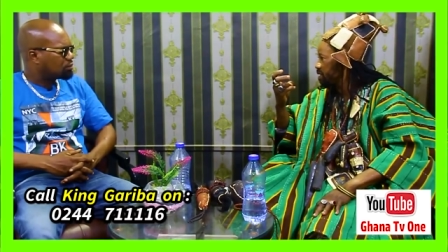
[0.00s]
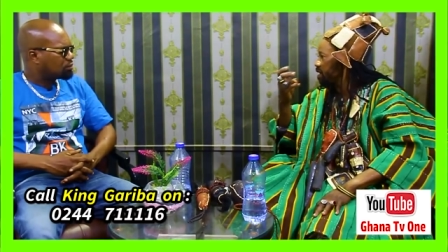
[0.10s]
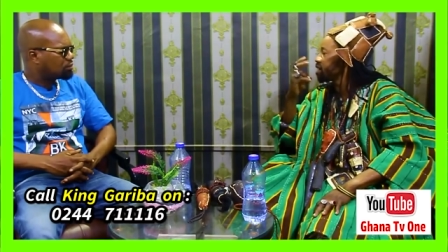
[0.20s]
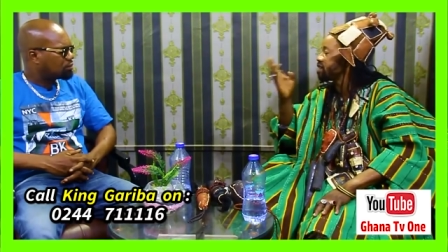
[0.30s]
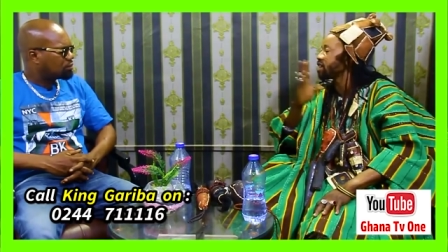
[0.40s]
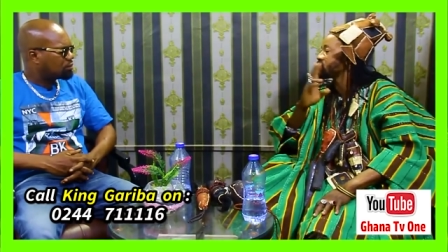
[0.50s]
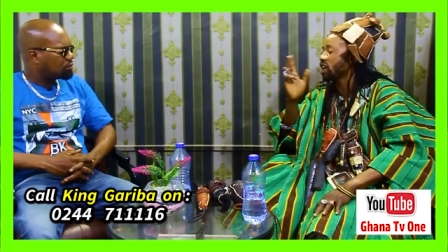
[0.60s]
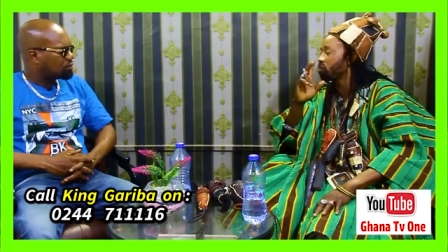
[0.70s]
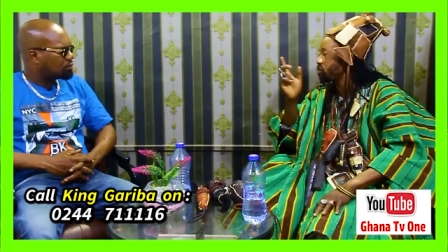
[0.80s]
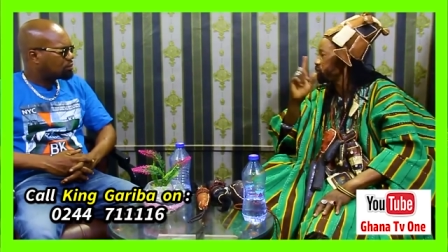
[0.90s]
a here
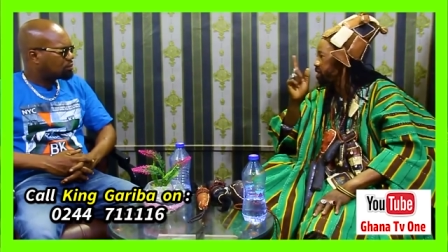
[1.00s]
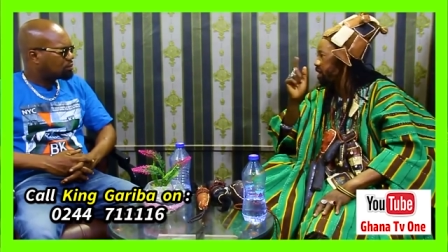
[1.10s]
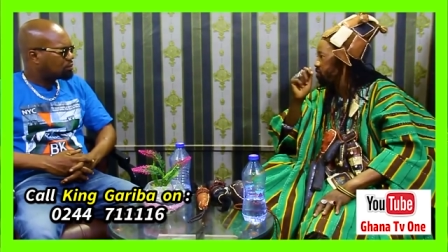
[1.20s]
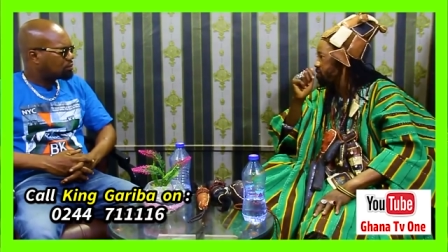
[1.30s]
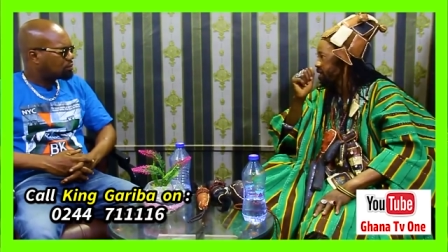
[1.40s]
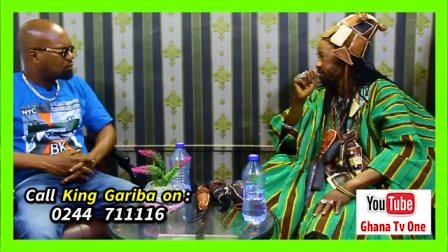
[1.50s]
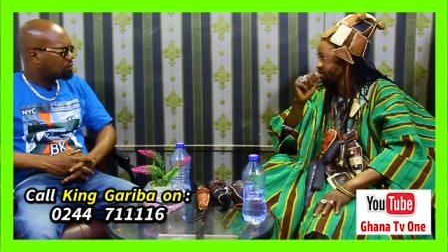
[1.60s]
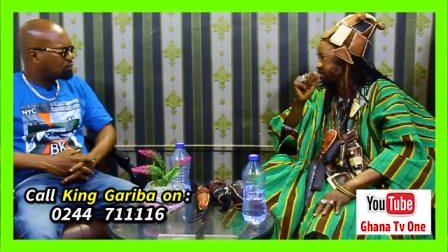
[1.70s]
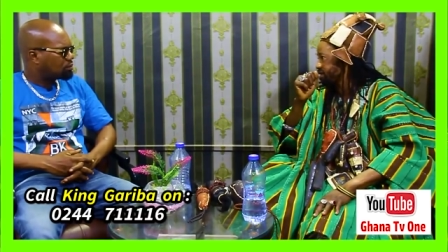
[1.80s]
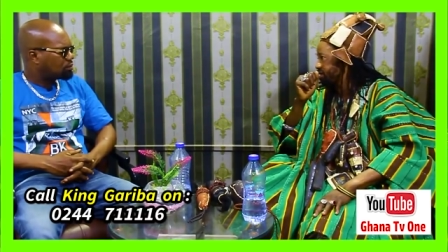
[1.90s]
chain be beer, we are
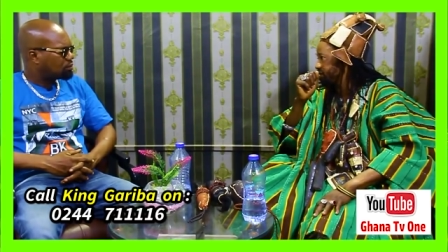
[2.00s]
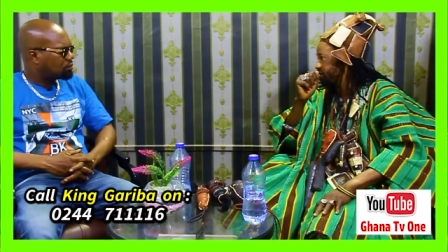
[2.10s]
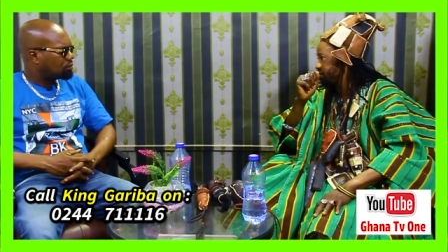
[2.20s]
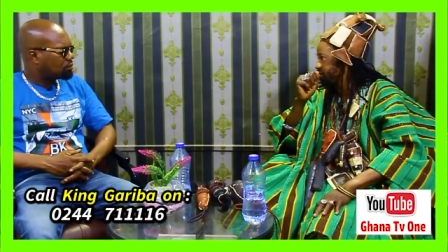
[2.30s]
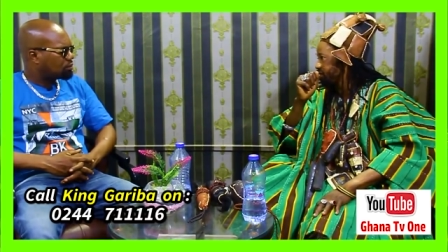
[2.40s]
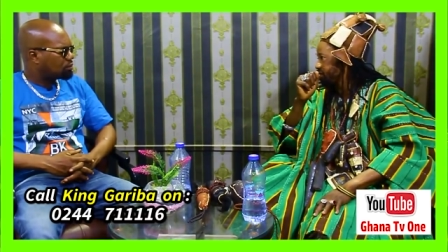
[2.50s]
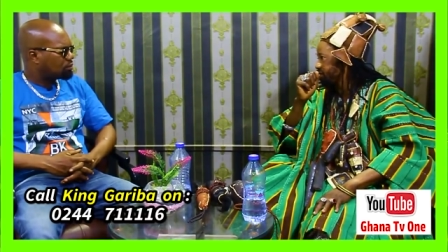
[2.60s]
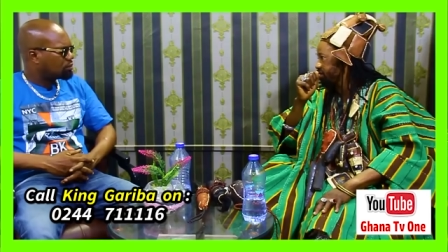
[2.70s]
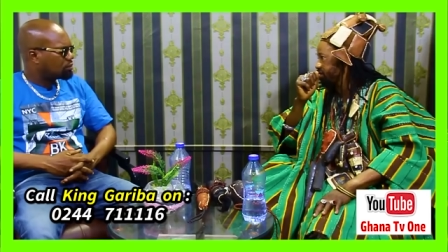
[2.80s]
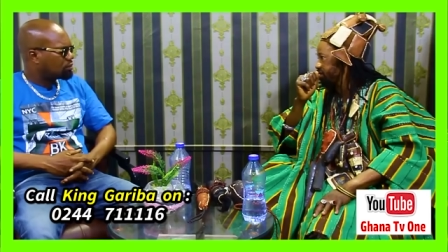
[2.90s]
say.
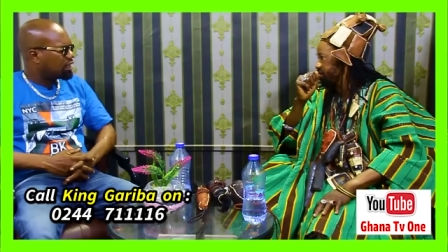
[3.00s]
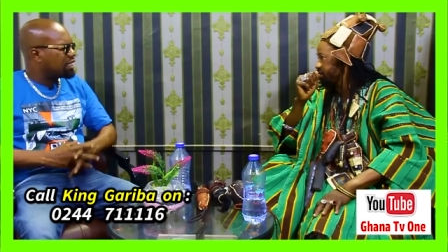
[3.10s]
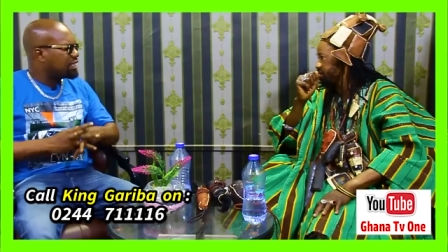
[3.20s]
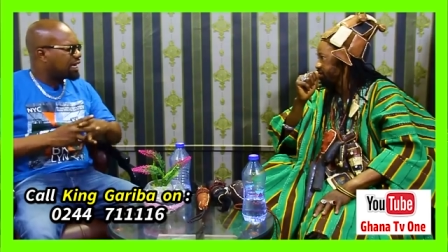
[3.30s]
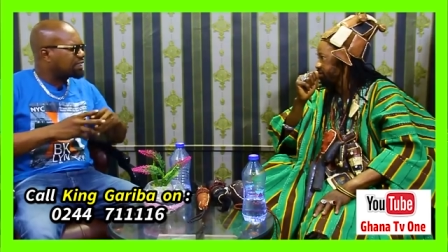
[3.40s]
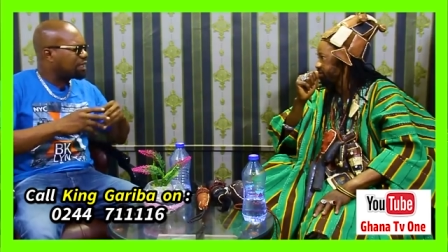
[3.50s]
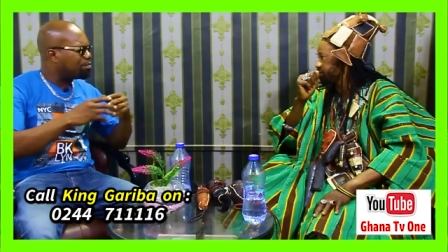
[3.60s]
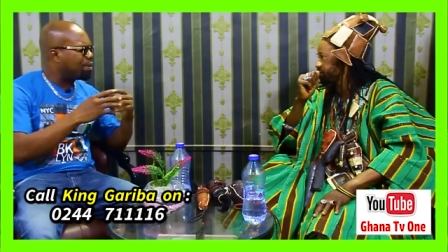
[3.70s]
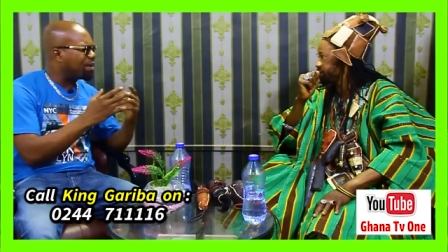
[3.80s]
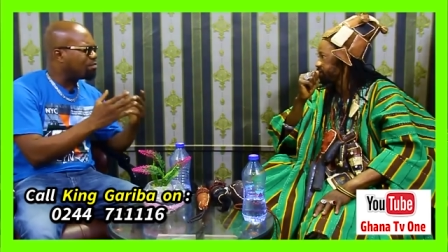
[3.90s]
Can you cast a
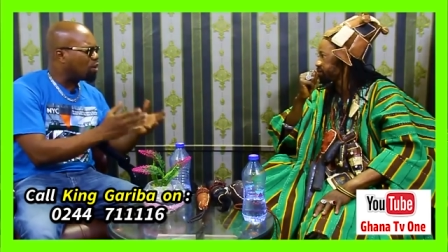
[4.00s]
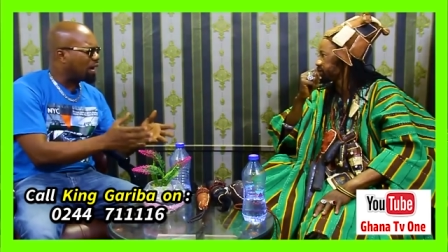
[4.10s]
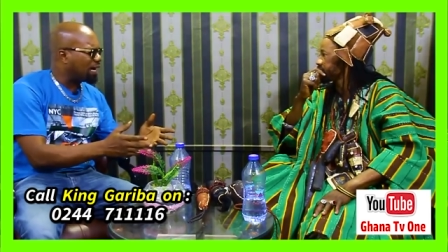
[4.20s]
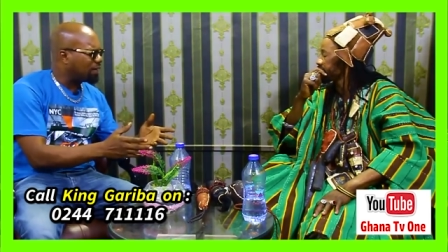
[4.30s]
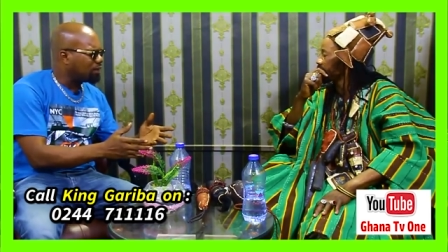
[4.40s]
bimbo?